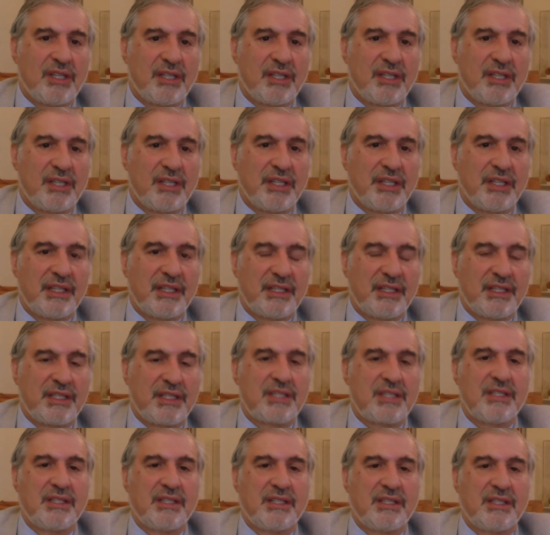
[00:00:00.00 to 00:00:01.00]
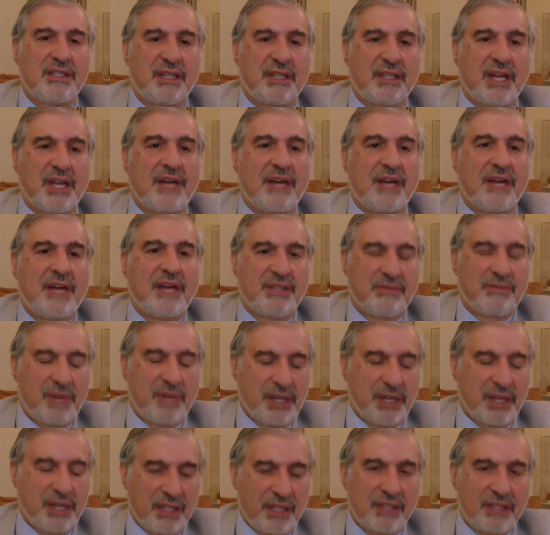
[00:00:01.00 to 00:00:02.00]
and understood the lives that
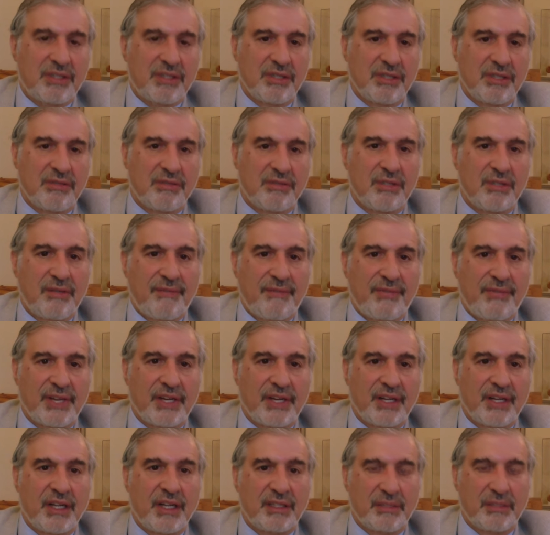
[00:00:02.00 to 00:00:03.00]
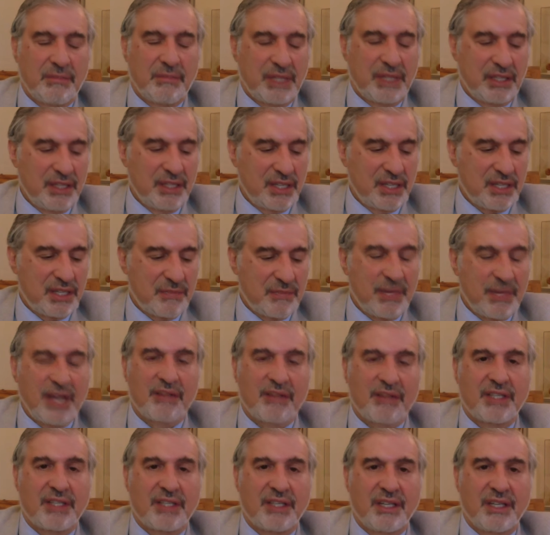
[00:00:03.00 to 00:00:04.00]
went into ultimately
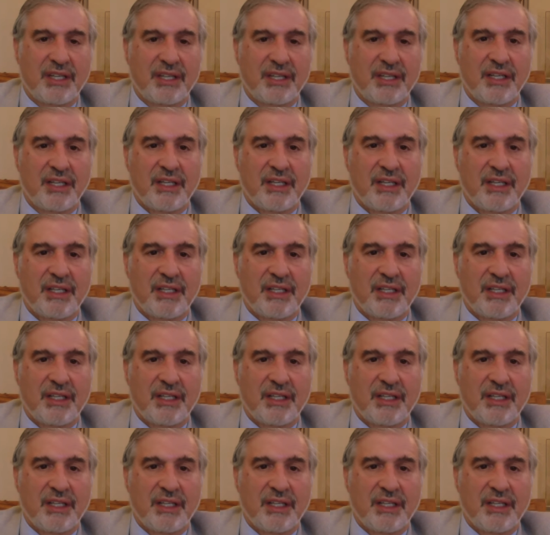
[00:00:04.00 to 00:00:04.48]
surmounting it